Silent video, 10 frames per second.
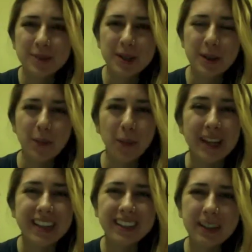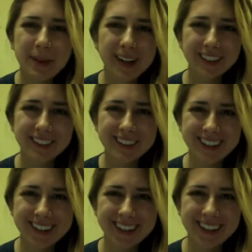the weekly parent
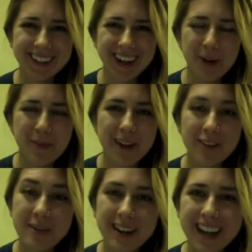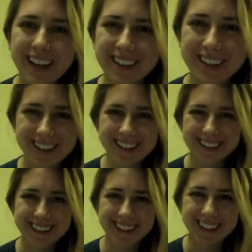newsletter. I hope everybody had a great
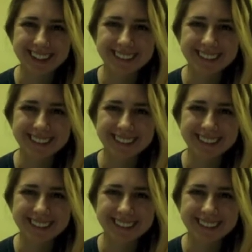Sunday.